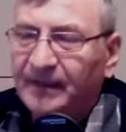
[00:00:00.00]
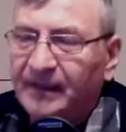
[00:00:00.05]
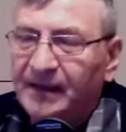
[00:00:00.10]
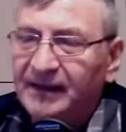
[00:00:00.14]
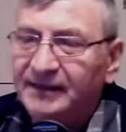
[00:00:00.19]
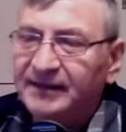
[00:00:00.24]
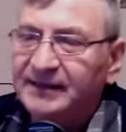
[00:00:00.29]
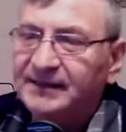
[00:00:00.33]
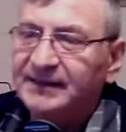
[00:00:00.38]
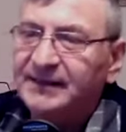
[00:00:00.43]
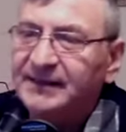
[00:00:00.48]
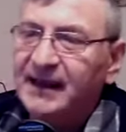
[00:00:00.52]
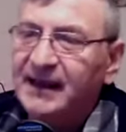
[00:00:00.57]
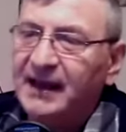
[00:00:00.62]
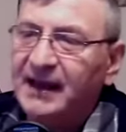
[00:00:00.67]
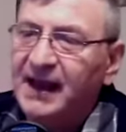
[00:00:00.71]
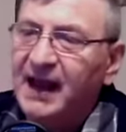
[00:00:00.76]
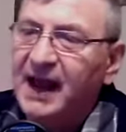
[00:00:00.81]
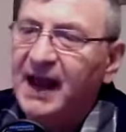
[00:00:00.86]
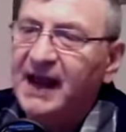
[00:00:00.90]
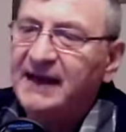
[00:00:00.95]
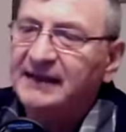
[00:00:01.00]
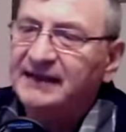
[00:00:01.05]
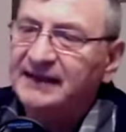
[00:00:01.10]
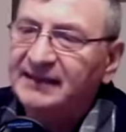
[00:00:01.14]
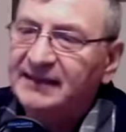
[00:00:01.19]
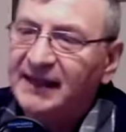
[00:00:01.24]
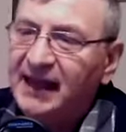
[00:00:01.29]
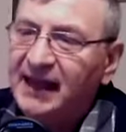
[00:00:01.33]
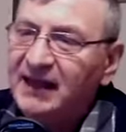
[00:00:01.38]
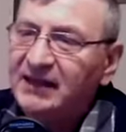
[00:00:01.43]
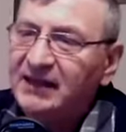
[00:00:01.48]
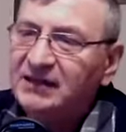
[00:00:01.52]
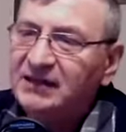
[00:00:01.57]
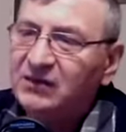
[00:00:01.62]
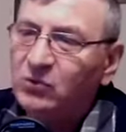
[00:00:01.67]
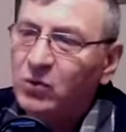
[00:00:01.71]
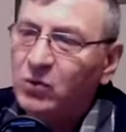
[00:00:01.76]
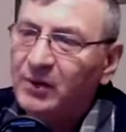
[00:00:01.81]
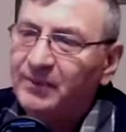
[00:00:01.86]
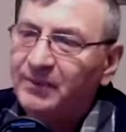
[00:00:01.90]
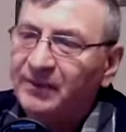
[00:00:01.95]
Let us say, I take
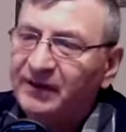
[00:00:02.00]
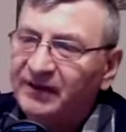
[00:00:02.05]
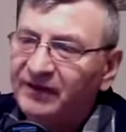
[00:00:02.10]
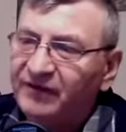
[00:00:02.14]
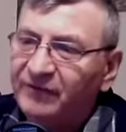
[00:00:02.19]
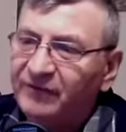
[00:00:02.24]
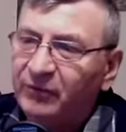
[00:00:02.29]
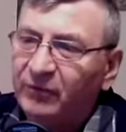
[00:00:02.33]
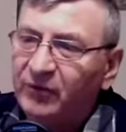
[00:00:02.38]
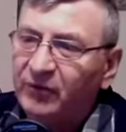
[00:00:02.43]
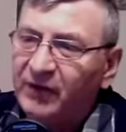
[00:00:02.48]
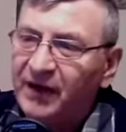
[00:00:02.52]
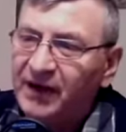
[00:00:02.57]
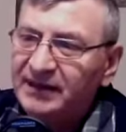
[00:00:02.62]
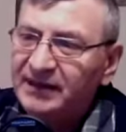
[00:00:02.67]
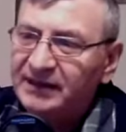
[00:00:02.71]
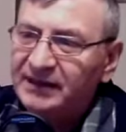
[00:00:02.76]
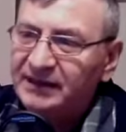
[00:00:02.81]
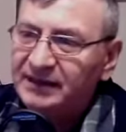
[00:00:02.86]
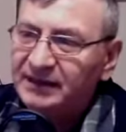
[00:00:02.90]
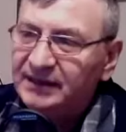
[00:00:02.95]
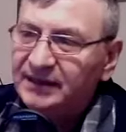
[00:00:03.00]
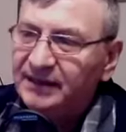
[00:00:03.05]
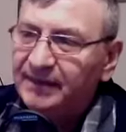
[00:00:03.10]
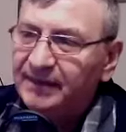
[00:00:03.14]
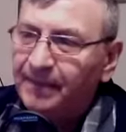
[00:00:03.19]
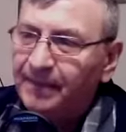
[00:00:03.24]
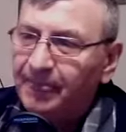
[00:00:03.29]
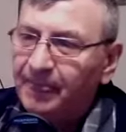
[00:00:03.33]
the weapon of praise